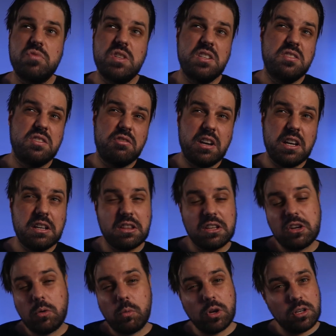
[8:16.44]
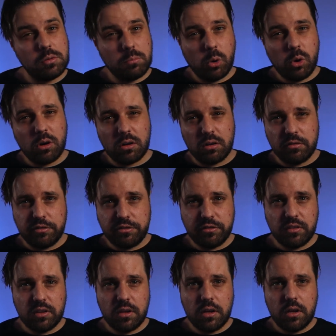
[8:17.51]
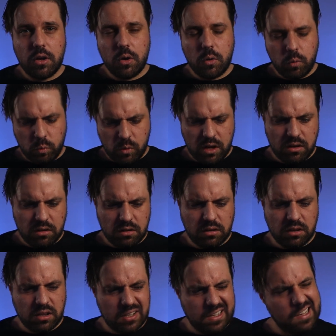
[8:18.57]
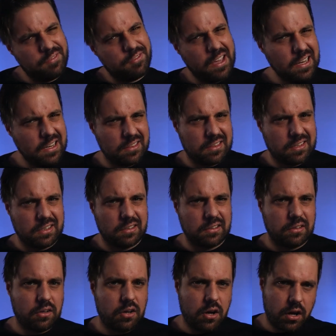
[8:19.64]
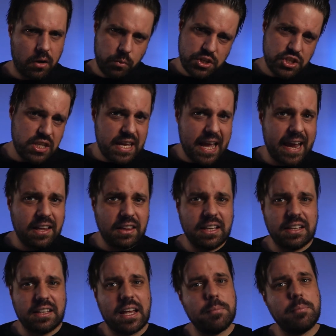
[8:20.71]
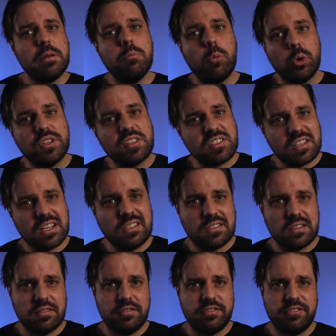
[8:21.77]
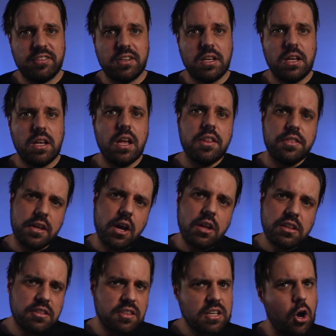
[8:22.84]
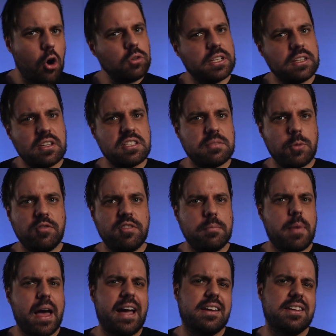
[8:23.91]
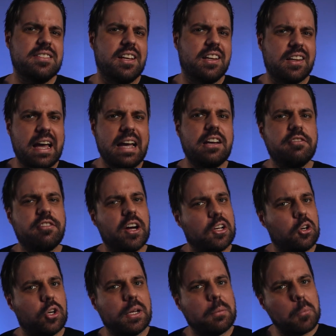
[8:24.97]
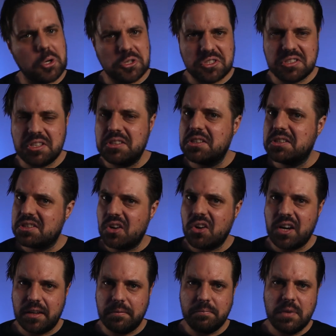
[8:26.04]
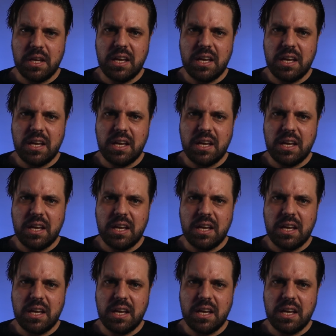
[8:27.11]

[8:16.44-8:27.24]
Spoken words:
Is there anything I wanted more of? Well, if anything, I wish the alien had been more distinctive. The only thing holding this movie back is a lack of iconic monster design.